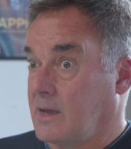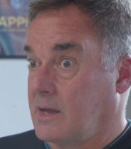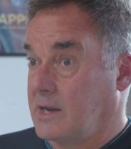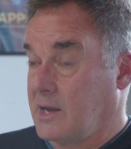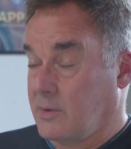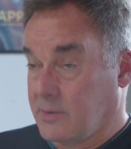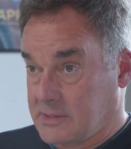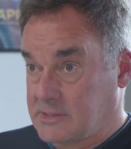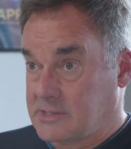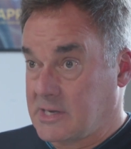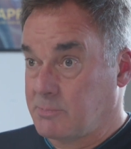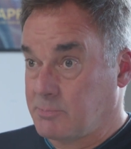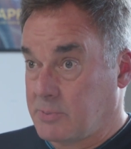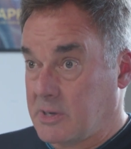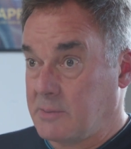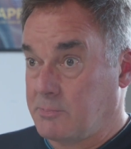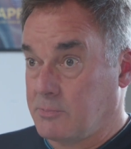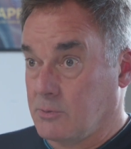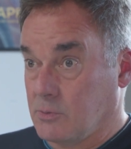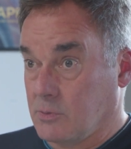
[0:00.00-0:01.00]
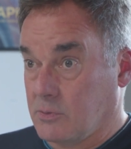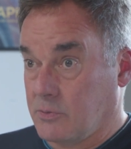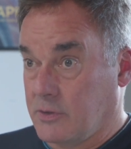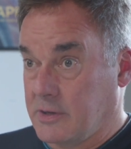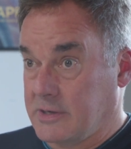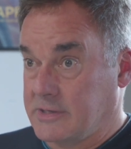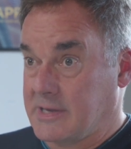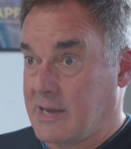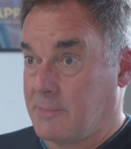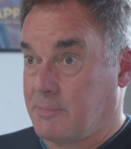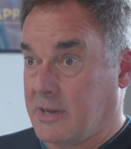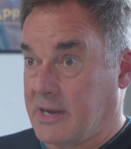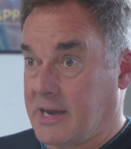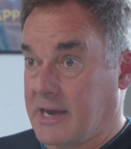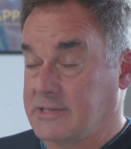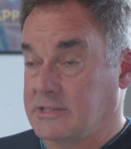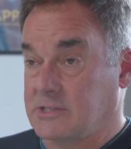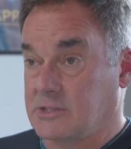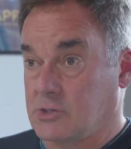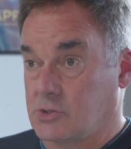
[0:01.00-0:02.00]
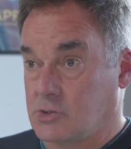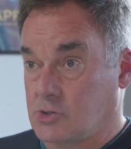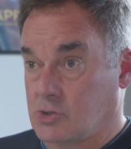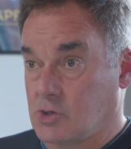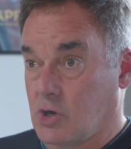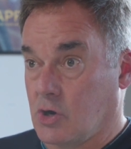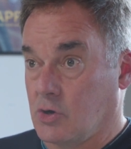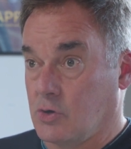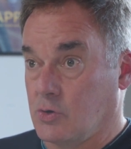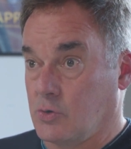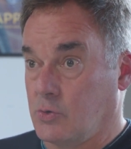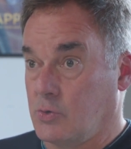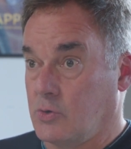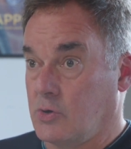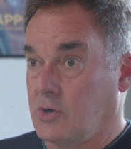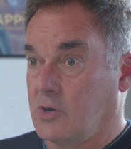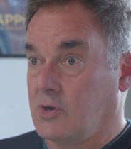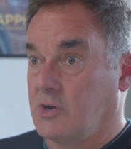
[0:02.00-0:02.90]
Now, and in some people, these applications are so